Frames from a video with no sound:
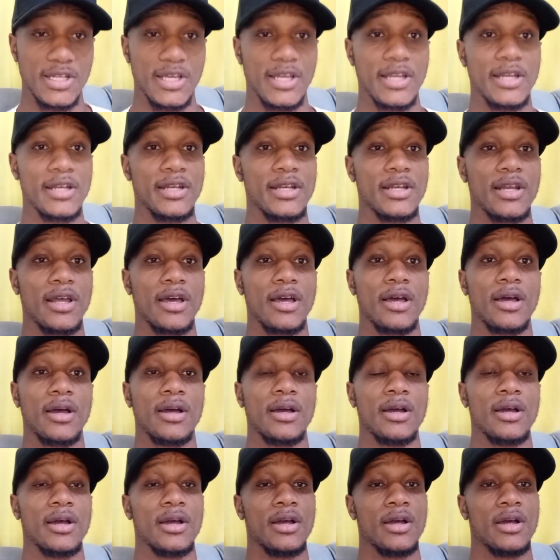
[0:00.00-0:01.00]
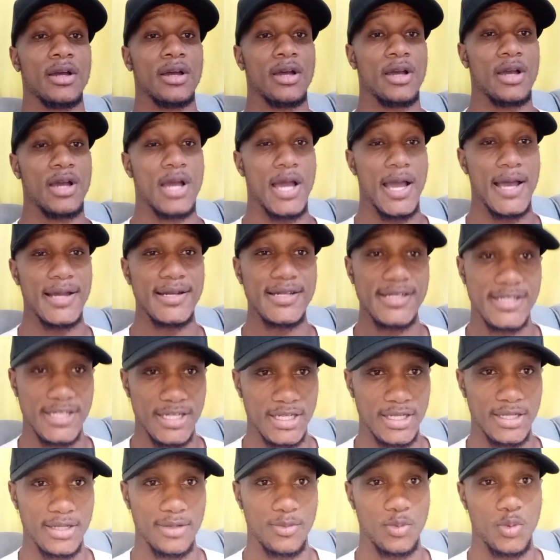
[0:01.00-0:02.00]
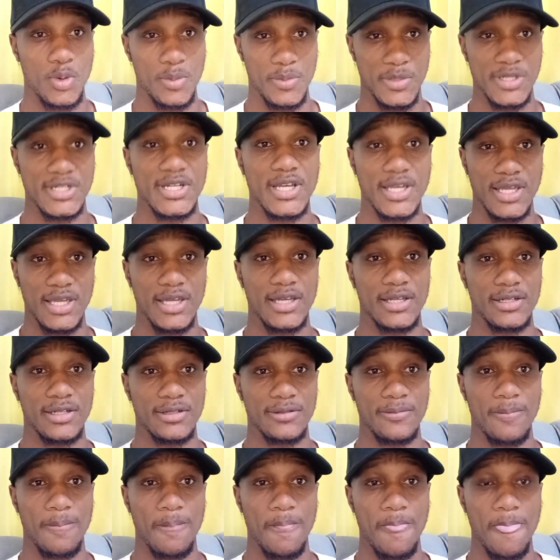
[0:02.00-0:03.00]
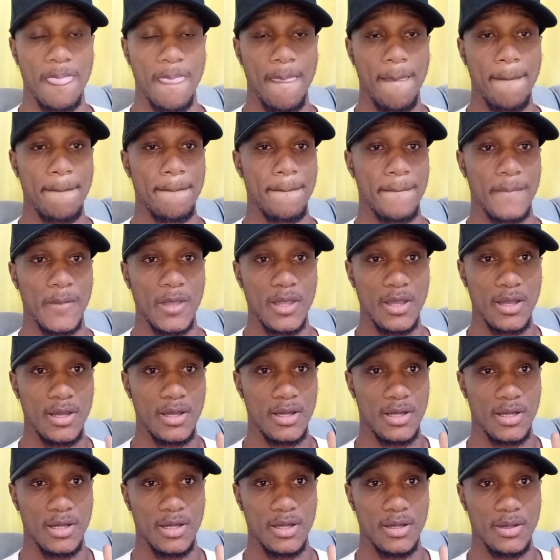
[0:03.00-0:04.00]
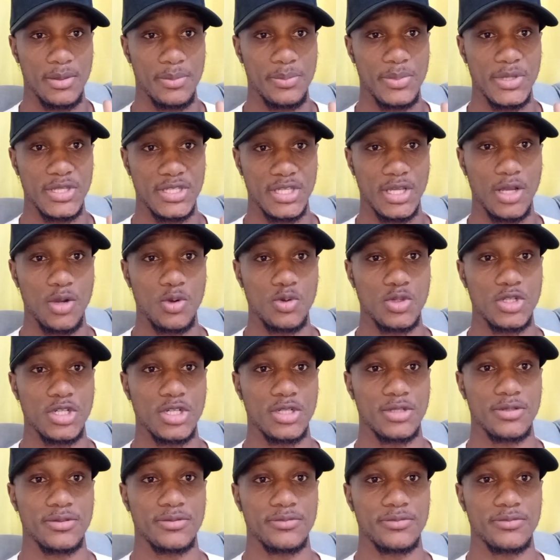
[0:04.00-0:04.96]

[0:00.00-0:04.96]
And until we meet again, peace out.